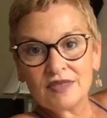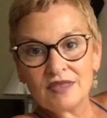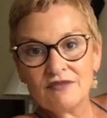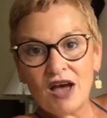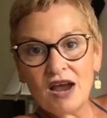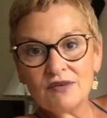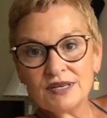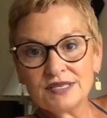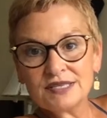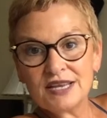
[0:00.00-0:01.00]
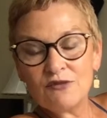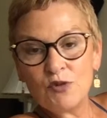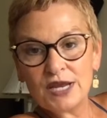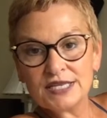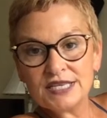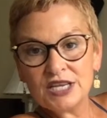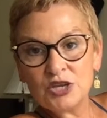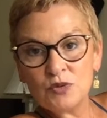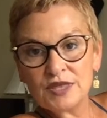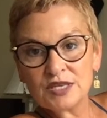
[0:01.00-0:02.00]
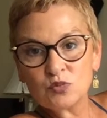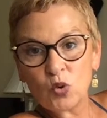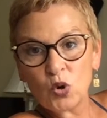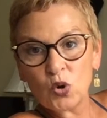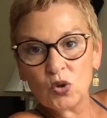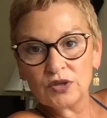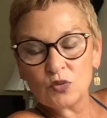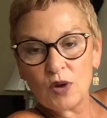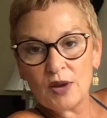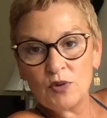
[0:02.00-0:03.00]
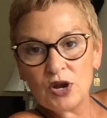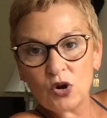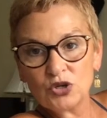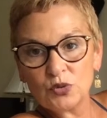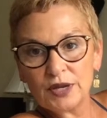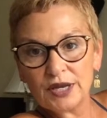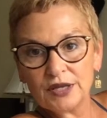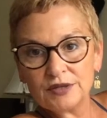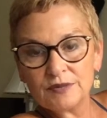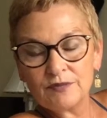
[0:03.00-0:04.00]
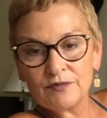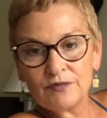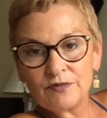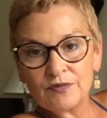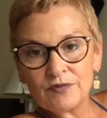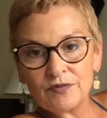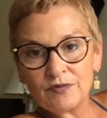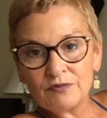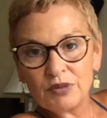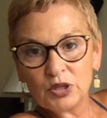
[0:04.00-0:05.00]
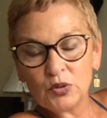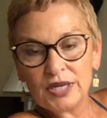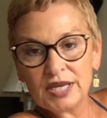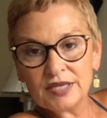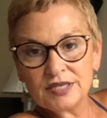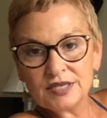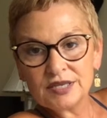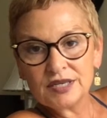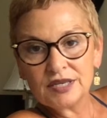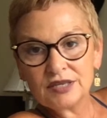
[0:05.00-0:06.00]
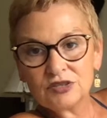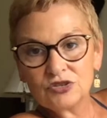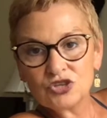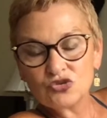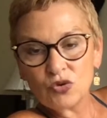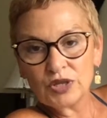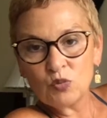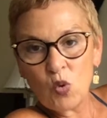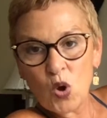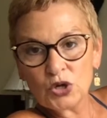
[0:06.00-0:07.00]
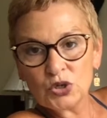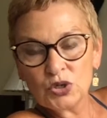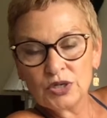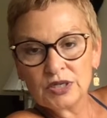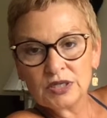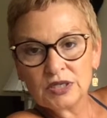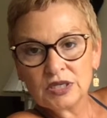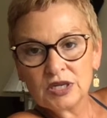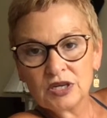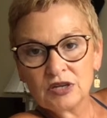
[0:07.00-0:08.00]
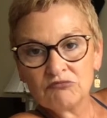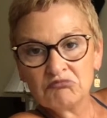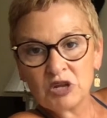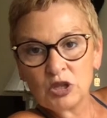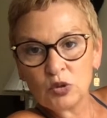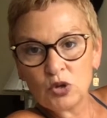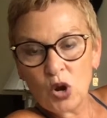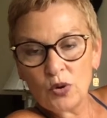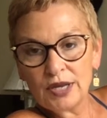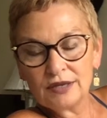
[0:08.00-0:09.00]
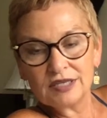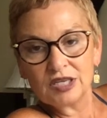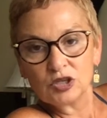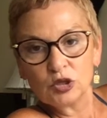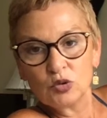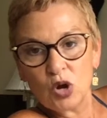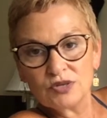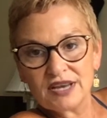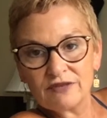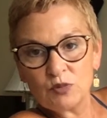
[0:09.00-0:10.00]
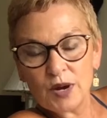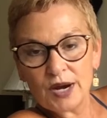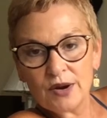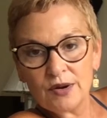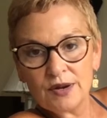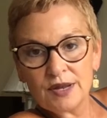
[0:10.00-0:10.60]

The virus, if we continue with this world the way we are doing it, polluting it, destroying the water, glucose everywhere,